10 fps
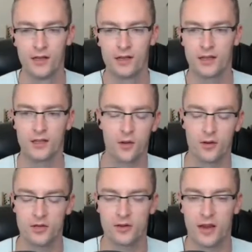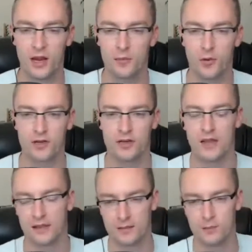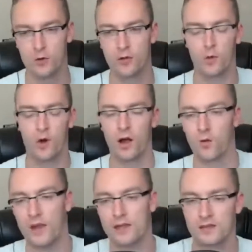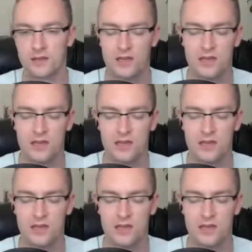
like, when you're in an airport and you get like the moving walkways.